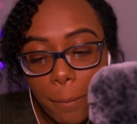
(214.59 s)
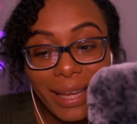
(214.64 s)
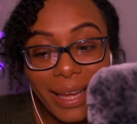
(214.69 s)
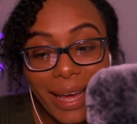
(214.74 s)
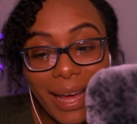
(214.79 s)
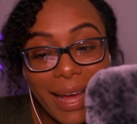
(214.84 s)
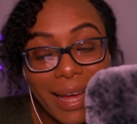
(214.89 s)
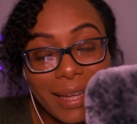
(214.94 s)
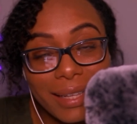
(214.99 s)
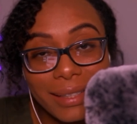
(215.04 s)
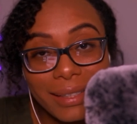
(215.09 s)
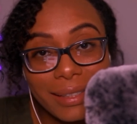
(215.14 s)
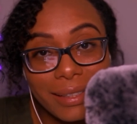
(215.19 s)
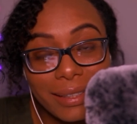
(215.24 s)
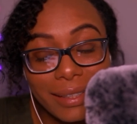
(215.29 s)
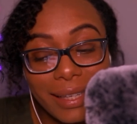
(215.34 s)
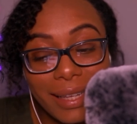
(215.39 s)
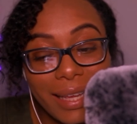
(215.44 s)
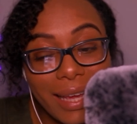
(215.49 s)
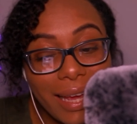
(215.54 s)

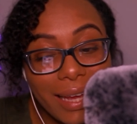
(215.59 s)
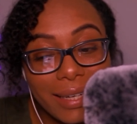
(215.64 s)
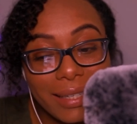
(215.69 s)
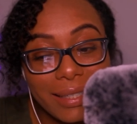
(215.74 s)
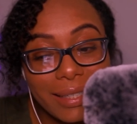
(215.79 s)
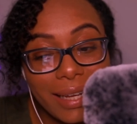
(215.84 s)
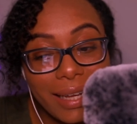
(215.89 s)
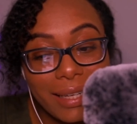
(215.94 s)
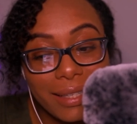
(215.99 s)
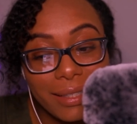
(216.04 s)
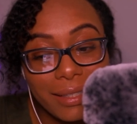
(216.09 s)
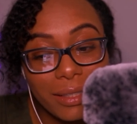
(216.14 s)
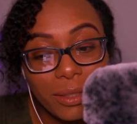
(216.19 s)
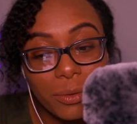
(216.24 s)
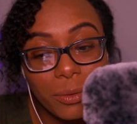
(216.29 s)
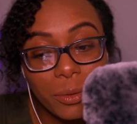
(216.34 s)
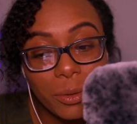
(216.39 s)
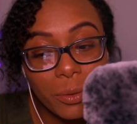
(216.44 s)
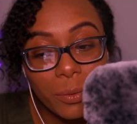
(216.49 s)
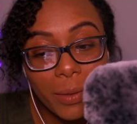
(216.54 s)
Cats can't taste
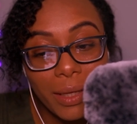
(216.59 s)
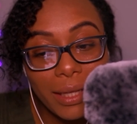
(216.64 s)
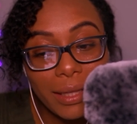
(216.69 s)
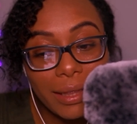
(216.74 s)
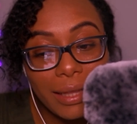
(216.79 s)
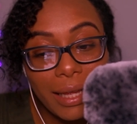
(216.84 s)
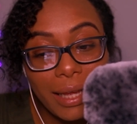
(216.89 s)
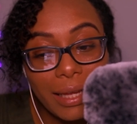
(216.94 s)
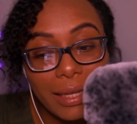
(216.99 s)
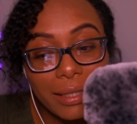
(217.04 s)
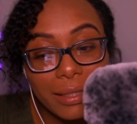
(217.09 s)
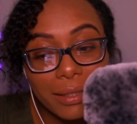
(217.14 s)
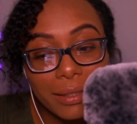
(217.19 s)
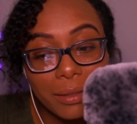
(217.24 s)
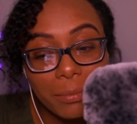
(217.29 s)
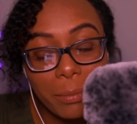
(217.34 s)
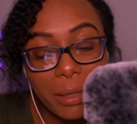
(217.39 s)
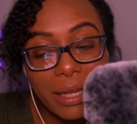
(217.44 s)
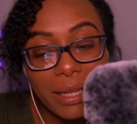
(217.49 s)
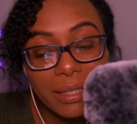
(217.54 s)
sweet
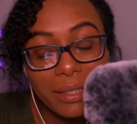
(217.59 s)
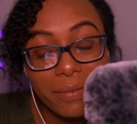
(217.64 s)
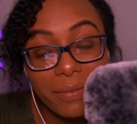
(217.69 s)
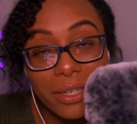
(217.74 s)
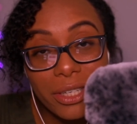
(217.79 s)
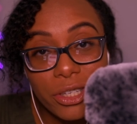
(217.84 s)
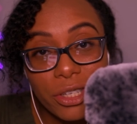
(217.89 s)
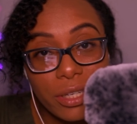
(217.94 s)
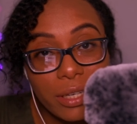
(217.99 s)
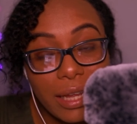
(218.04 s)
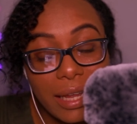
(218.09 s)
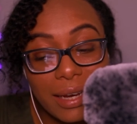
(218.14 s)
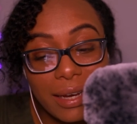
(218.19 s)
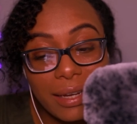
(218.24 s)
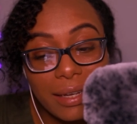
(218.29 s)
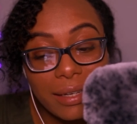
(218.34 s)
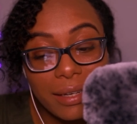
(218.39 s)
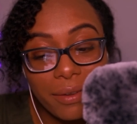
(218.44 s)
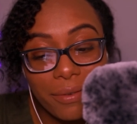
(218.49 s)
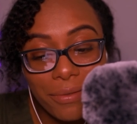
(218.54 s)
things because of a
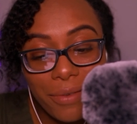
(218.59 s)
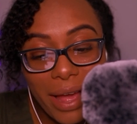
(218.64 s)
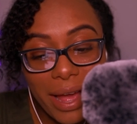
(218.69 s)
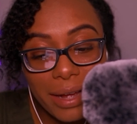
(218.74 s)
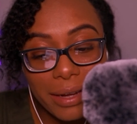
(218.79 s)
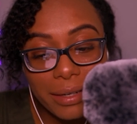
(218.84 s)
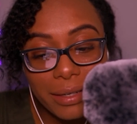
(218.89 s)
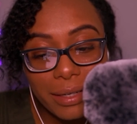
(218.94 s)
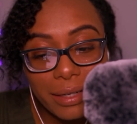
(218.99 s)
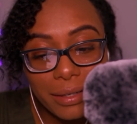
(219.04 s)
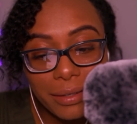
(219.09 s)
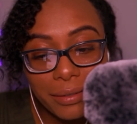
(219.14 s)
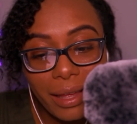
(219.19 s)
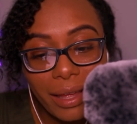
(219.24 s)
genetic defect.